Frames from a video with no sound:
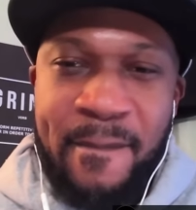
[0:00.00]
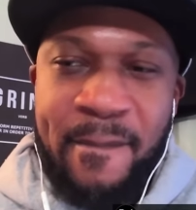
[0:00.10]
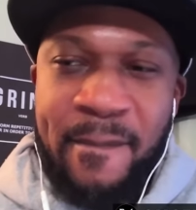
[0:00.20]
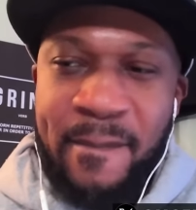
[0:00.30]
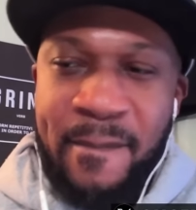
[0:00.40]

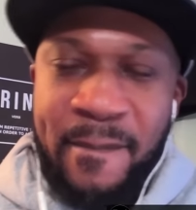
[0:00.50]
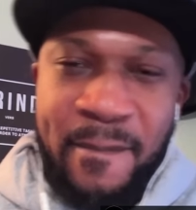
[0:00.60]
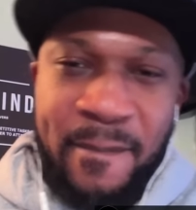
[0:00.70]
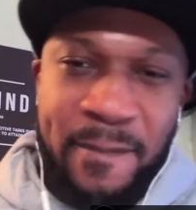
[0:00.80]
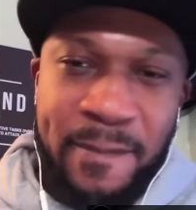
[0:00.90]

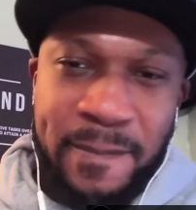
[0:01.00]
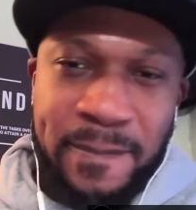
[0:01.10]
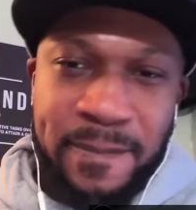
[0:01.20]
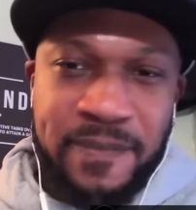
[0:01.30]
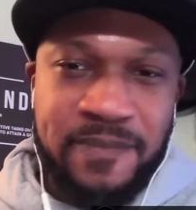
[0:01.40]

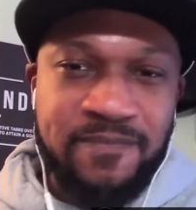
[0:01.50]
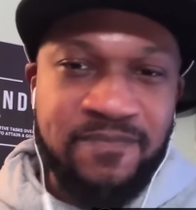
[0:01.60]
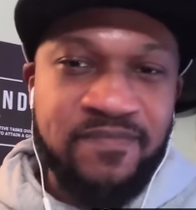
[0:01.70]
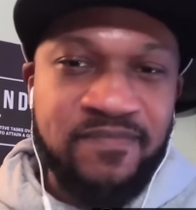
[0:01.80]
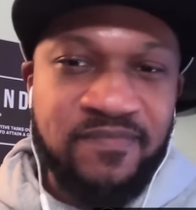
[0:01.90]

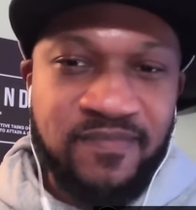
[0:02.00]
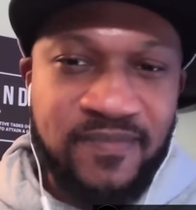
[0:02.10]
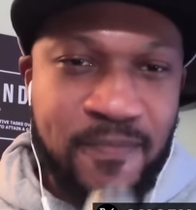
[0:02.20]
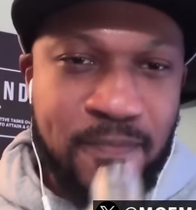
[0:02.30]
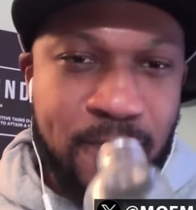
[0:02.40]

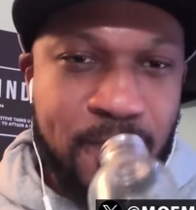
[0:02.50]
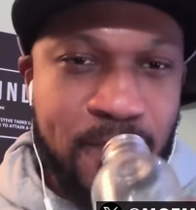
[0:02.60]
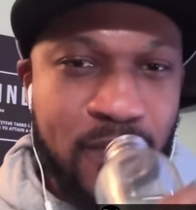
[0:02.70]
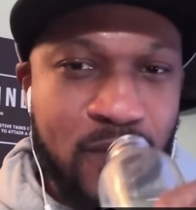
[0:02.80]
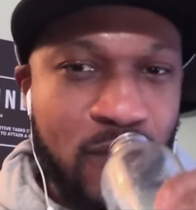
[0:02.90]

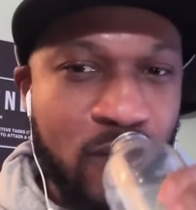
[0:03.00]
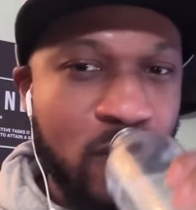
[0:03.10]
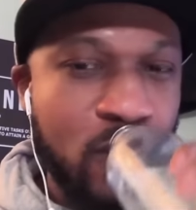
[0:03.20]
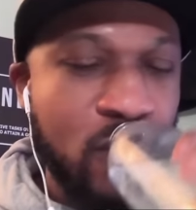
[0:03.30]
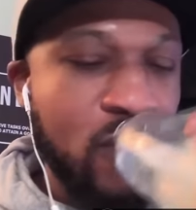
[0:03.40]

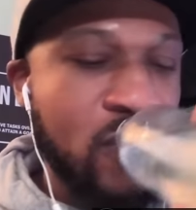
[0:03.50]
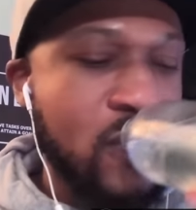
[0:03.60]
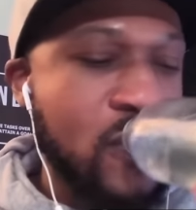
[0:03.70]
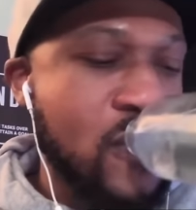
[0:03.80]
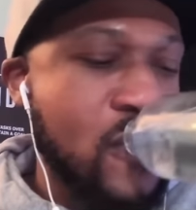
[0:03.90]

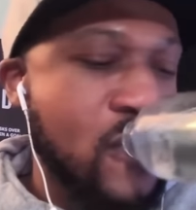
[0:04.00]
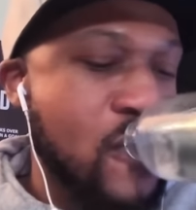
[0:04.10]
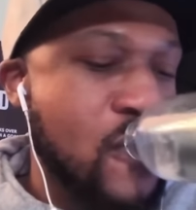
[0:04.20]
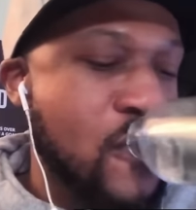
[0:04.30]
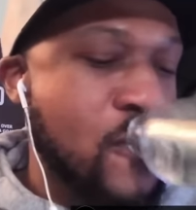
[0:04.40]

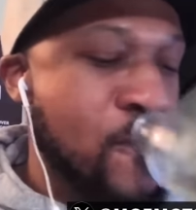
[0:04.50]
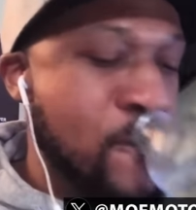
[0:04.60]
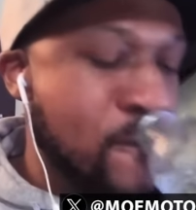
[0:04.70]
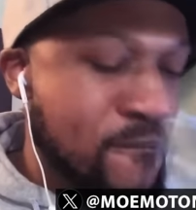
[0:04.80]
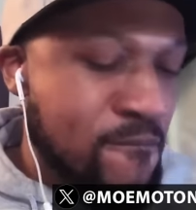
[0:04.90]

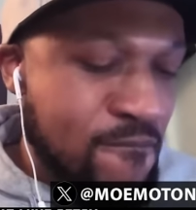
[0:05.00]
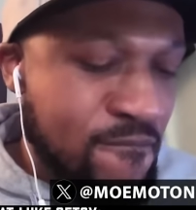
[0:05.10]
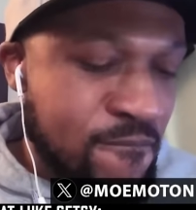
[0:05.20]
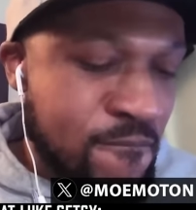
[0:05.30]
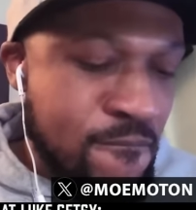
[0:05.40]

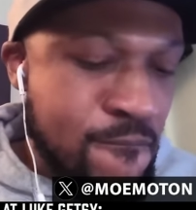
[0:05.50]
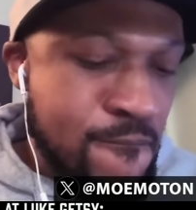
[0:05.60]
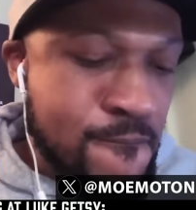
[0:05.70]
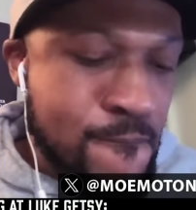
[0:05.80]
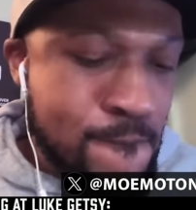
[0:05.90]

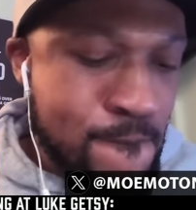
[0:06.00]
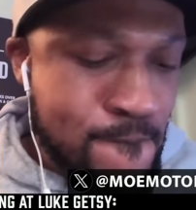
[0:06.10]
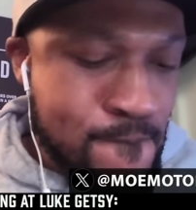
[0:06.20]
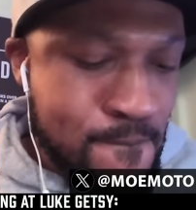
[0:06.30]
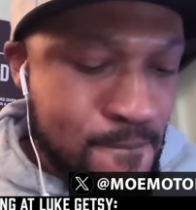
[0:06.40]

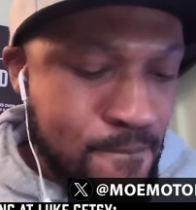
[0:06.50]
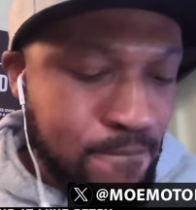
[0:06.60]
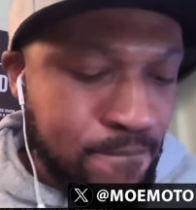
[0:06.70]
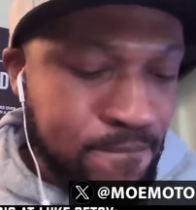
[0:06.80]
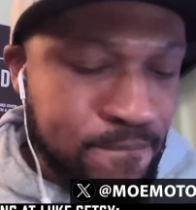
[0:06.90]

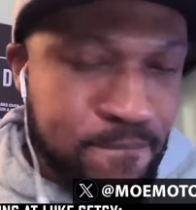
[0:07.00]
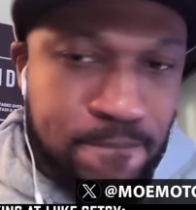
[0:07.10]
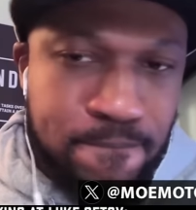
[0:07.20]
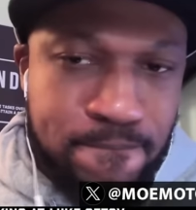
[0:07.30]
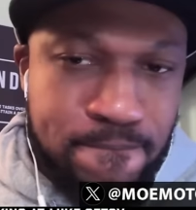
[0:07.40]

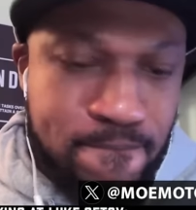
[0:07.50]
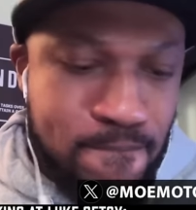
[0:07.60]
No words are spoken by the person on screen.